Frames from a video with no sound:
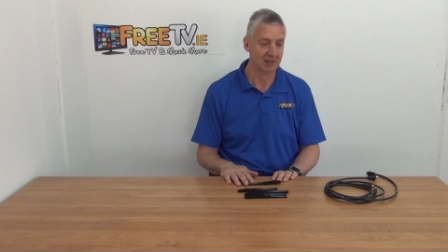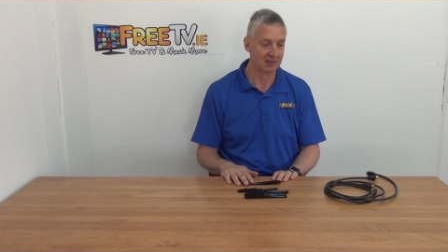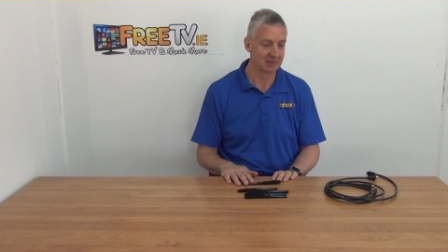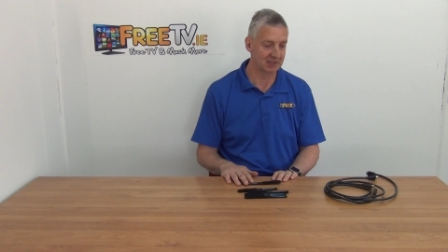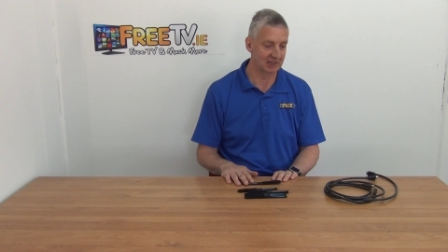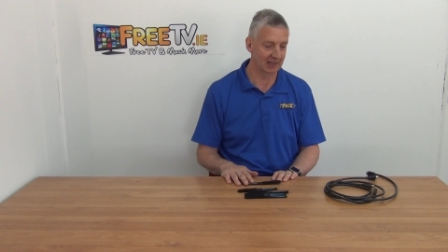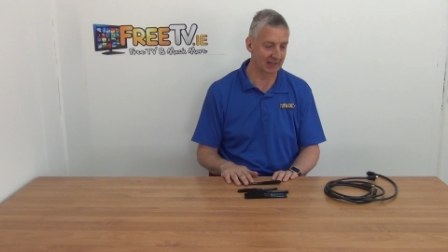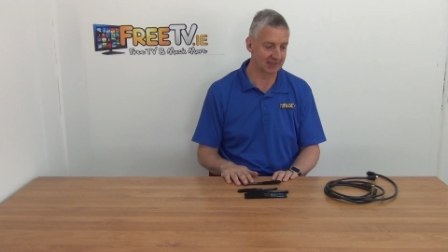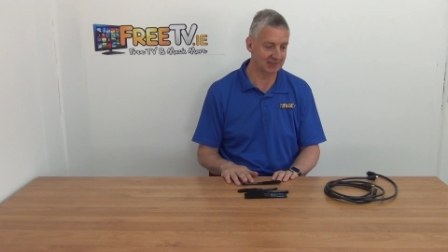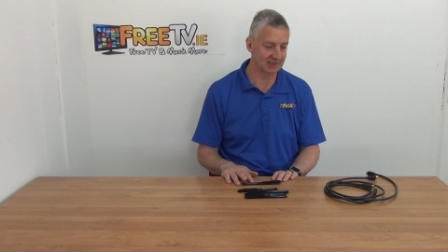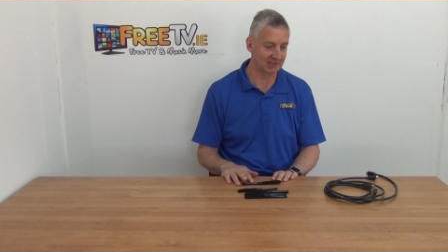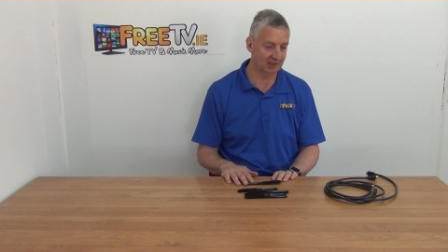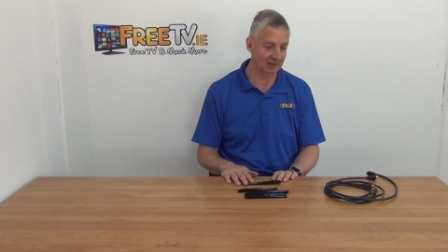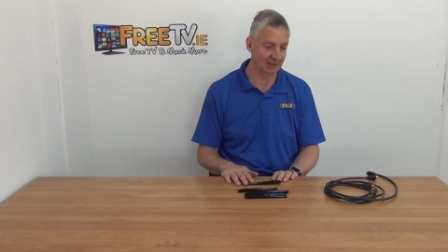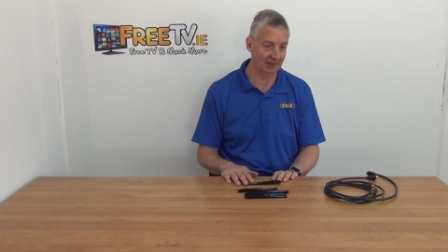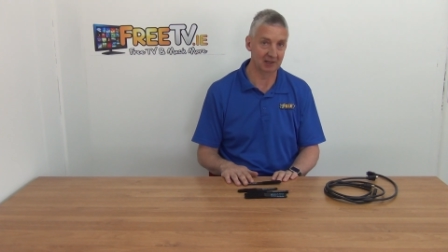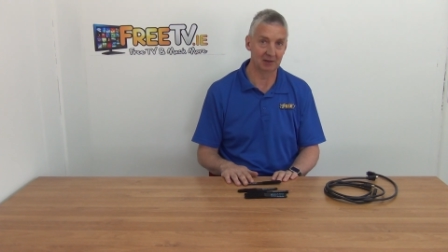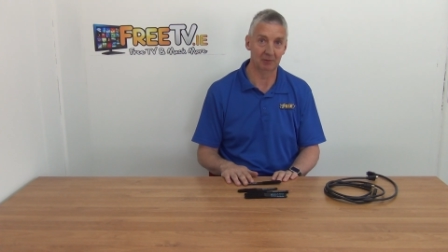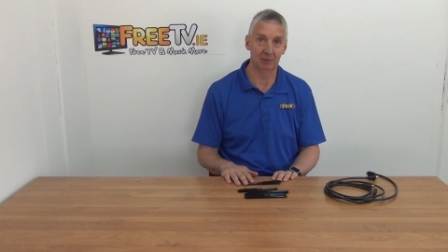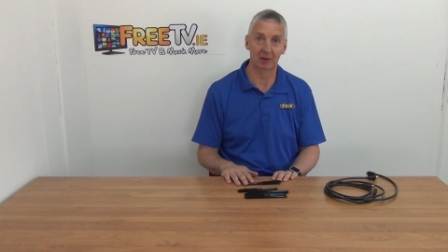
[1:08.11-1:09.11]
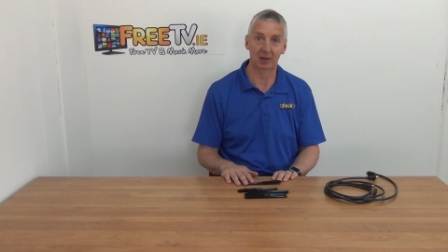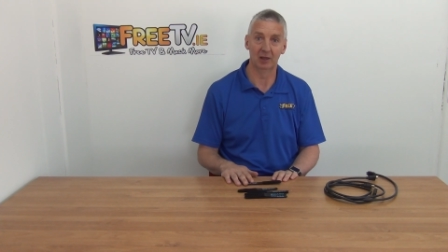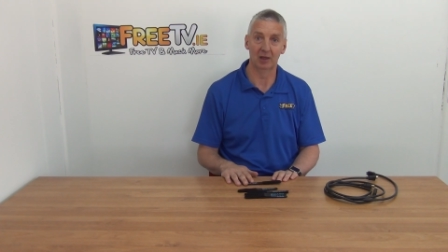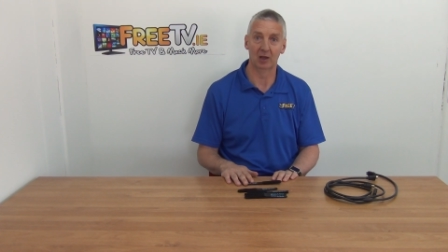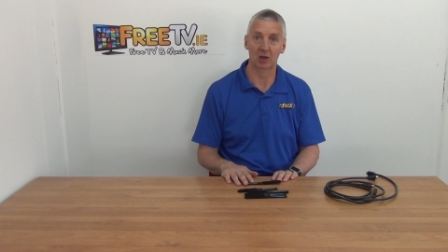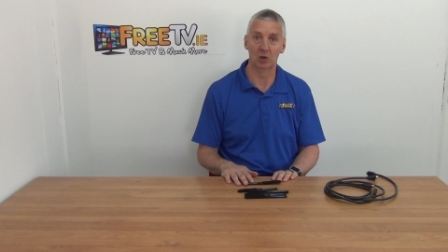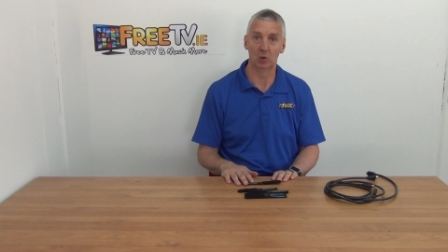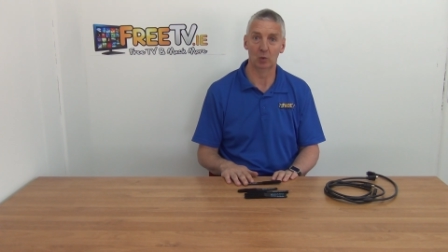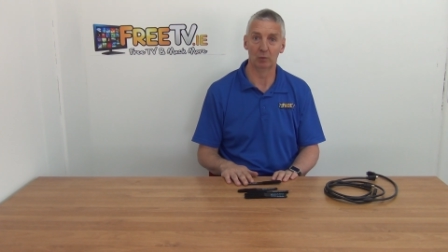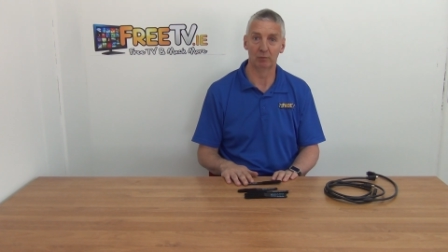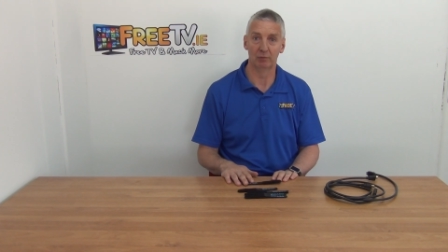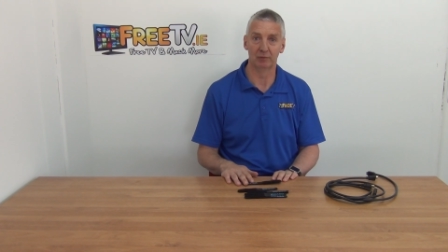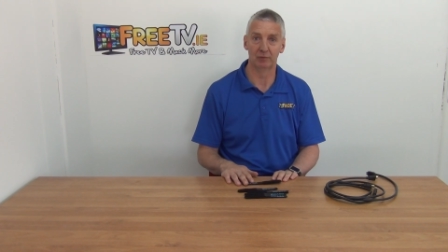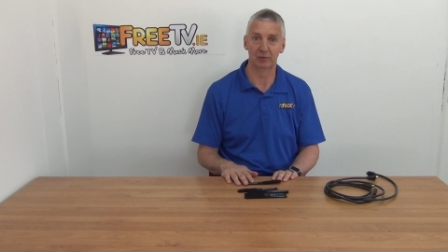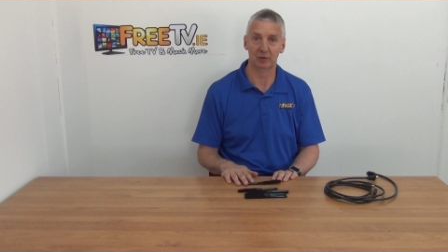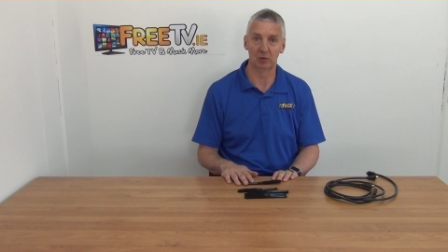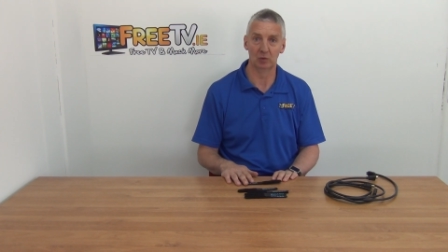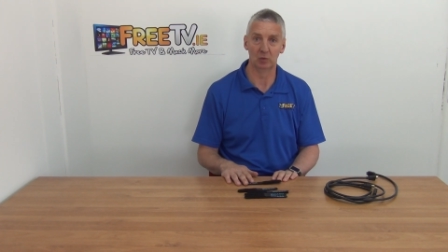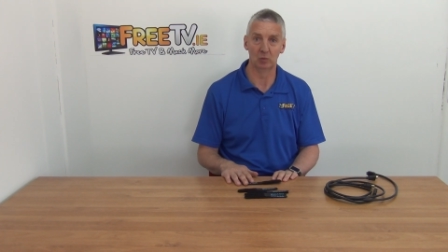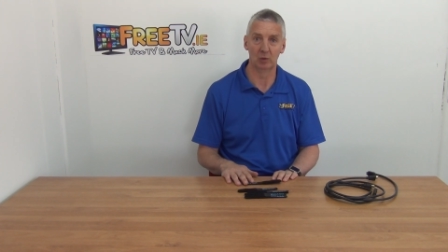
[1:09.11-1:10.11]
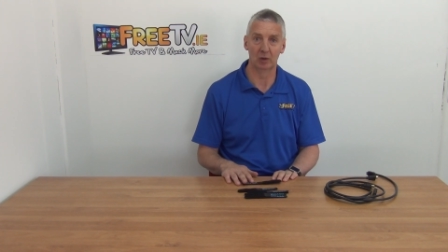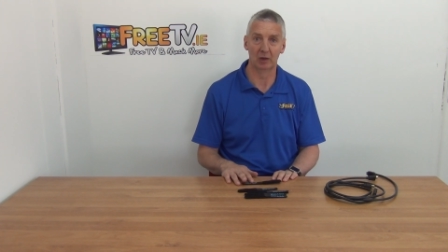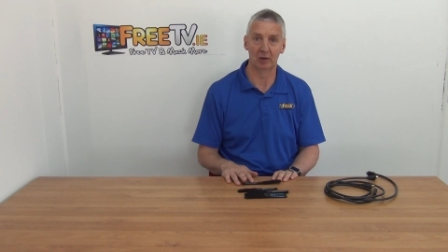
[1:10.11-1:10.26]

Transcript: So that's it anyway, an overview